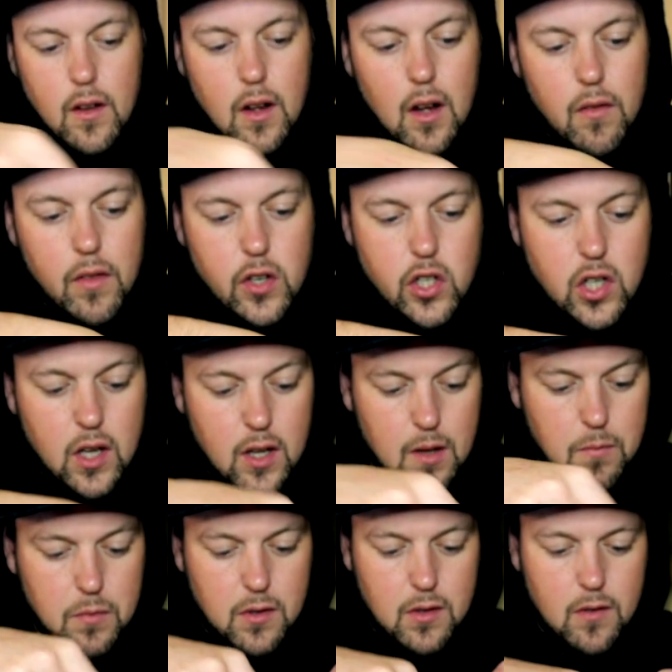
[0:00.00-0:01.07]
of the
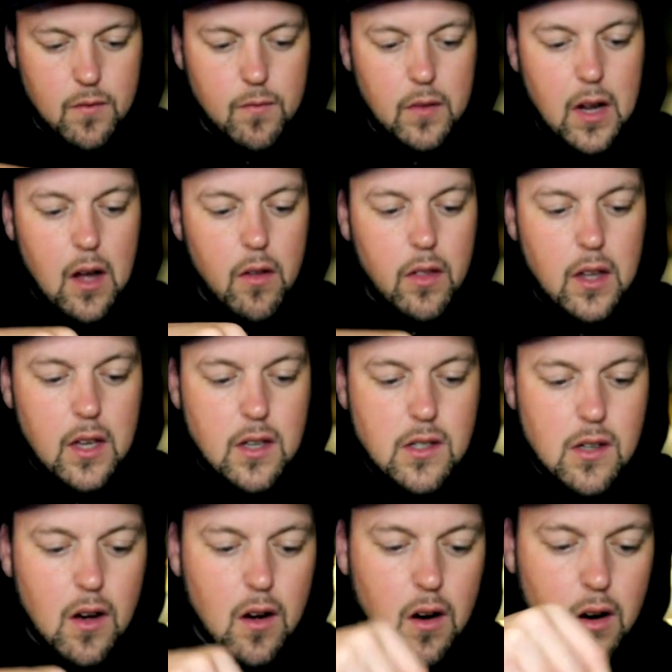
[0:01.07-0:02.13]
chips. Now,
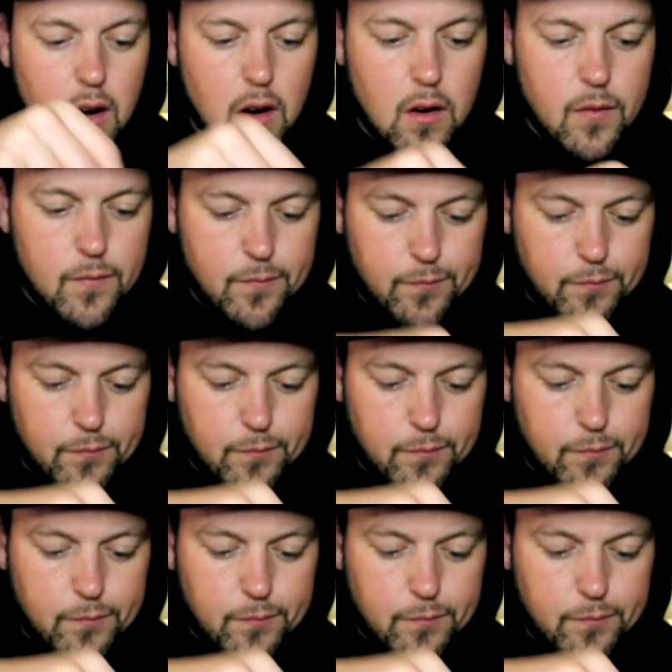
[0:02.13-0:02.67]
these are